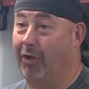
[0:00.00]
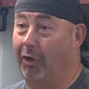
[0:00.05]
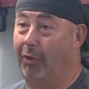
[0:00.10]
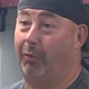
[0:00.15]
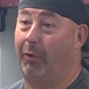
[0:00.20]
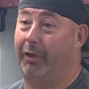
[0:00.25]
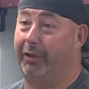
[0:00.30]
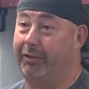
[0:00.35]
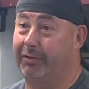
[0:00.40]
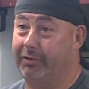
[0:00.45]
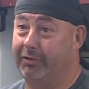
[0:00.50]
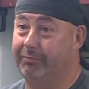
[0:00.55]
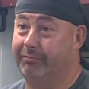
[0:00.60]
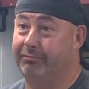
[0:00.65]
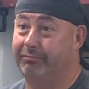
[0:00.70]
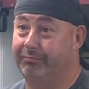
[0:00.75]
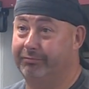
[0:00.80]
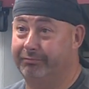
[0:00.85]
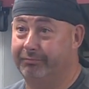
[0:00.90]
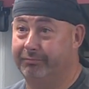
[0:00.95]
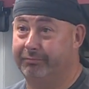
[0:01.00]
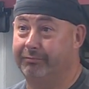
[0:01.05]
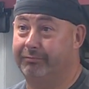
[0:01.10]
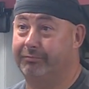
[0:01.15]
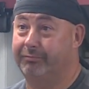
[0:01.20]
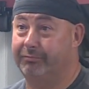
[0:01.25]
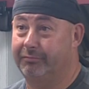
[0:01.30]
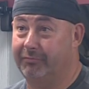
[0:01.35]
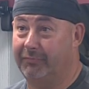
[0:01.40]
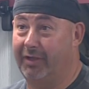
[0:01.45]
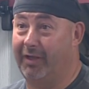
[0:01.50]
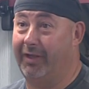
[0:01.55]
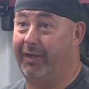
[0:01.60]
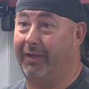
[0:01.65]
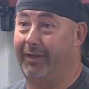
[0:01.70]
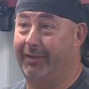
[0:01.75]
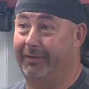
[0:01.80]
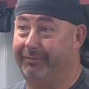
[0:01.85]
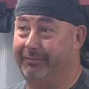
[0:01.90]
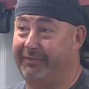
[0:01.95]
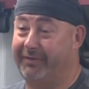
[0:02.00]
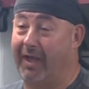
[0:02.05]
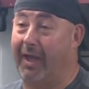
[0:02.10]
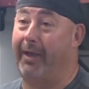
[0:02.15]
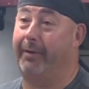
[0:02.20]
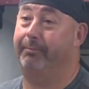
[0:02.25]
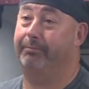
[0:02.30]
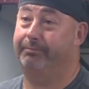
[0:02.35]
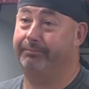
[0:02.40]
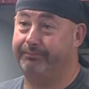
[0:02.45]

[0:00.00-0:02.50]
hard work, and time.